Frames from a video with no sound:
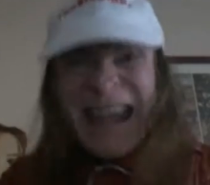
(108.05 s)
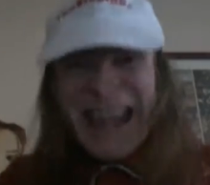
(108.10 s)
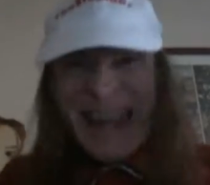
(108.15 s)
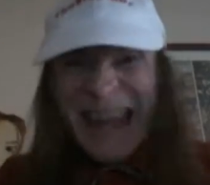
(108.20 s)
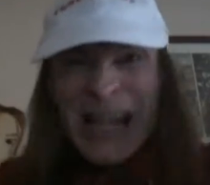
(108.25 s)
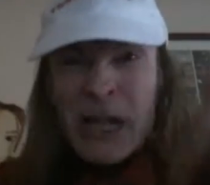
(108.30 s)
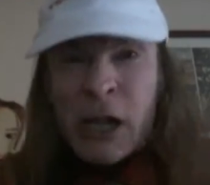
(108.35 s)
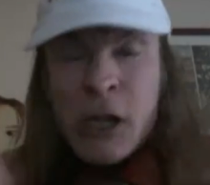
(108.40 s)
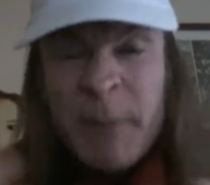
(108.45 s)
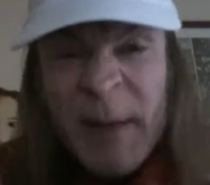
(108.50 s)

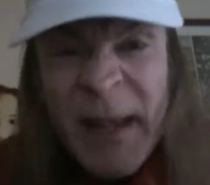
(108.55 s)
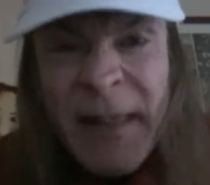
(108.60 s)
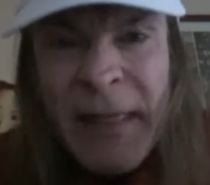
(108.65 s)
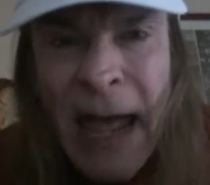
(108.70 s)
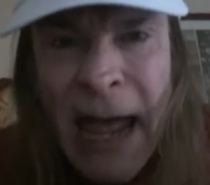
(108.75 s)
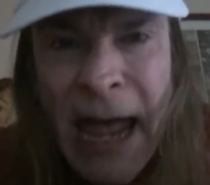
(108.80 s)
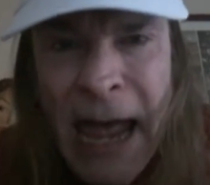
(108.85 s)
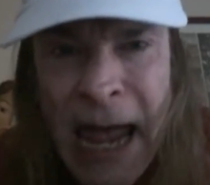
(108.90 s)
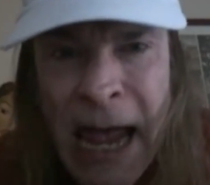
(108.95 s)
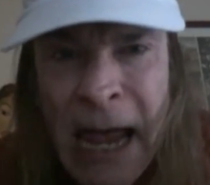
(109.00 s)
He'll be
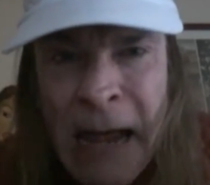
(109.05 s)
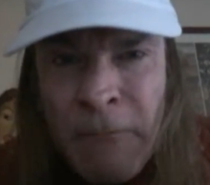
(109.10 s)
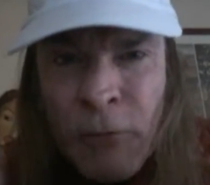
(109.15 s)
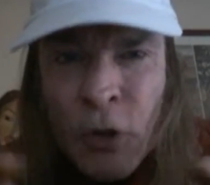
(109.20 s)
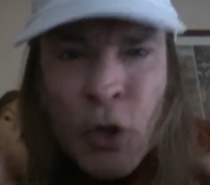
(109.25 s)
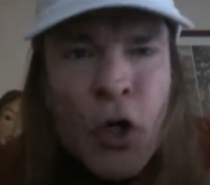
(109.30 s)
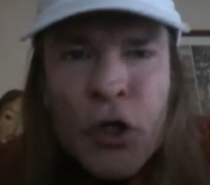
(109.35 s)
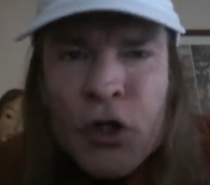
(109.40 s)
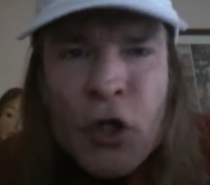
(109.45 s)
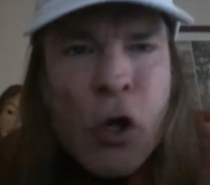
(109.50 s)
there.
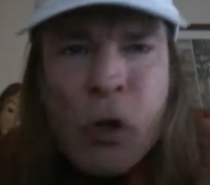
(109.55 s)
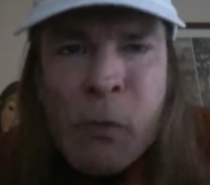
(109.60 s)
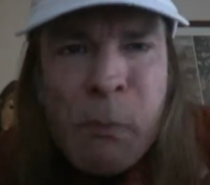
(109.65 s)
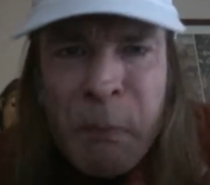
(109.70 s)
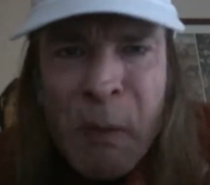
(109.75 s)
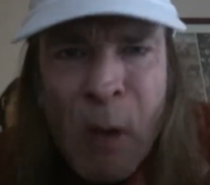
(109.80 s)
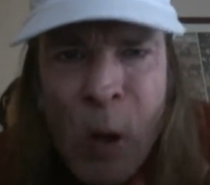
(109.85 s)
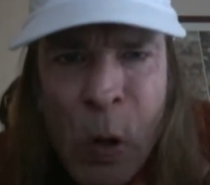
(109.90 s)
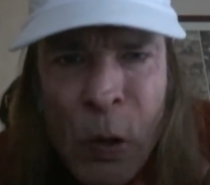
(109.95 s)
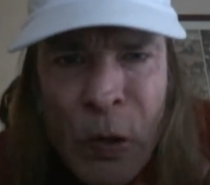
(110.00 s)
Good
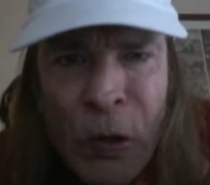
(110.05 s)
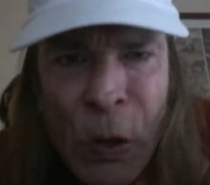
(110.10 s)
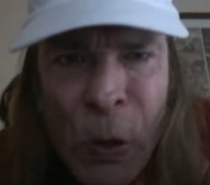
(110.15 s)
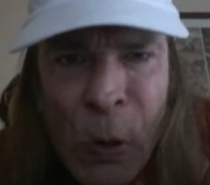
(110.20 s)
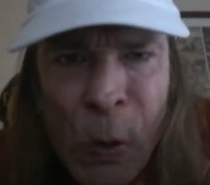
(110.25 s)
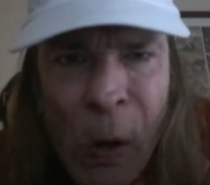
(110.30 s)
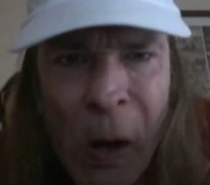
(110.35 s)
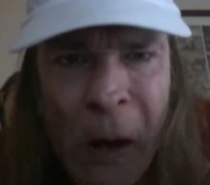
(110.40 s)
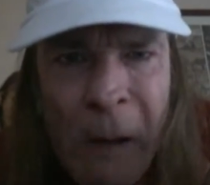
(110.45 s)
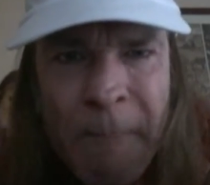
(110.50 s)
old
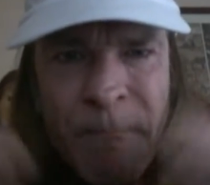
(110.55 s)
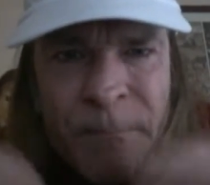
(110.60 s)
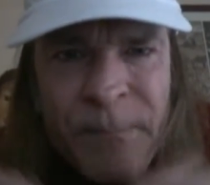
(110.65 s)
Bono.